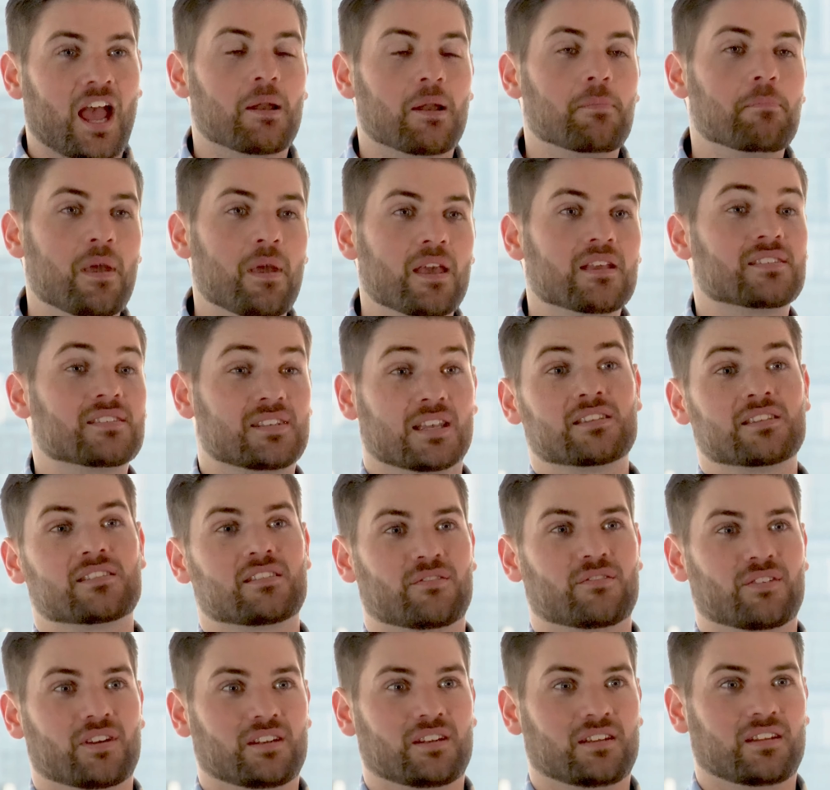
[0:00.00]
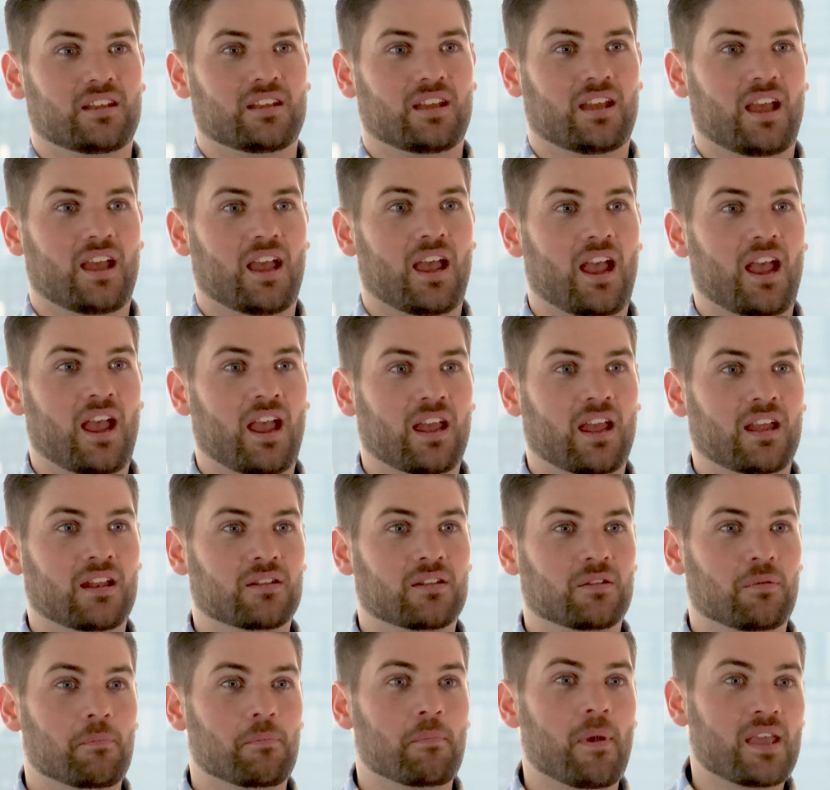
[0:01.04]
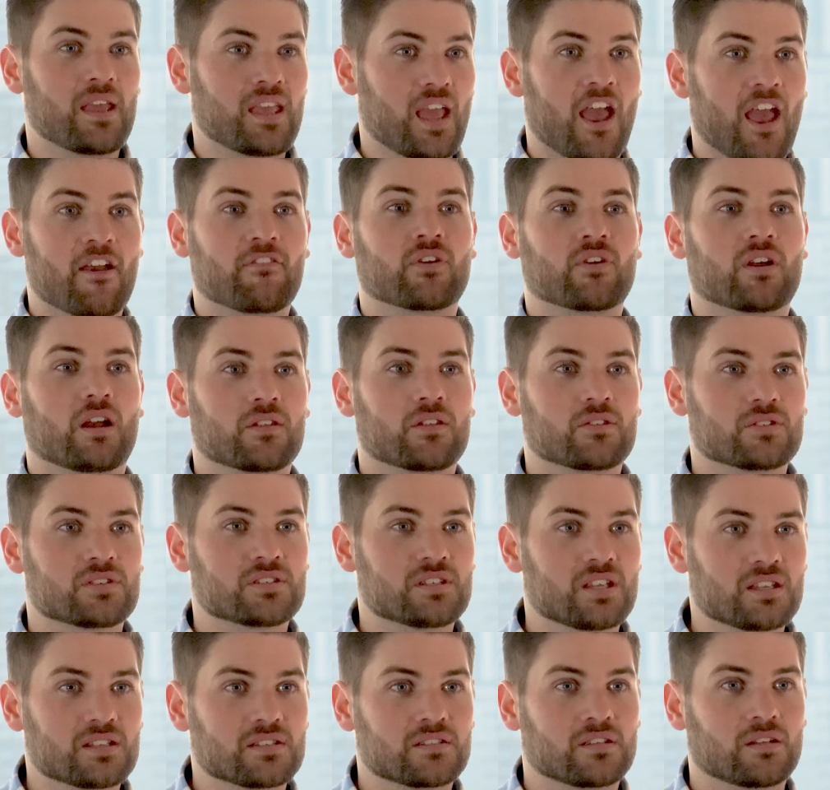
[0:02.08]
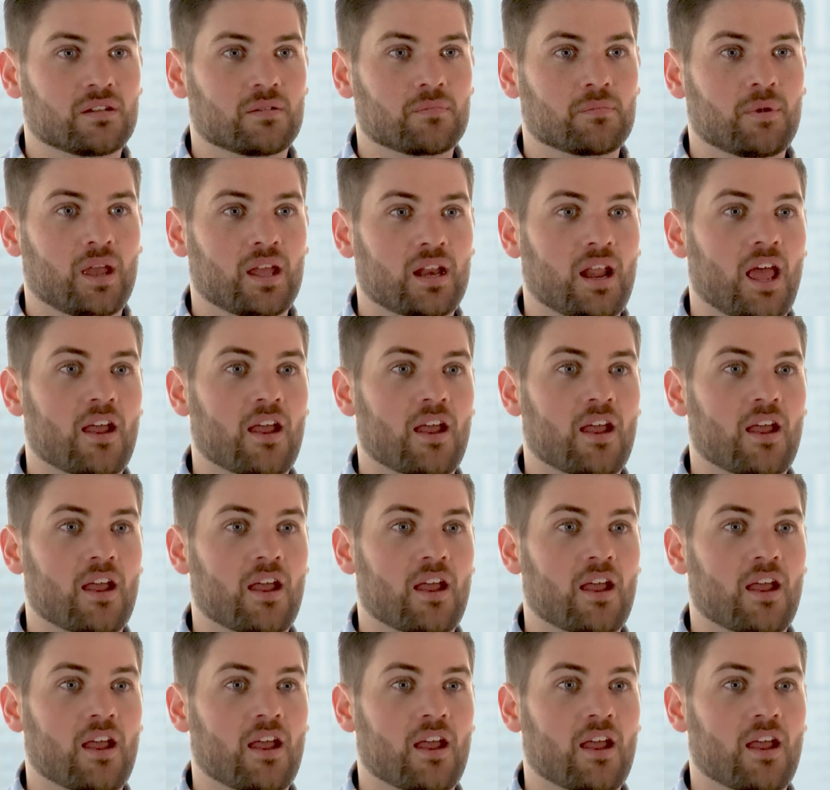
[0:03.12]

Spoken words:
and make sense of it and make every other system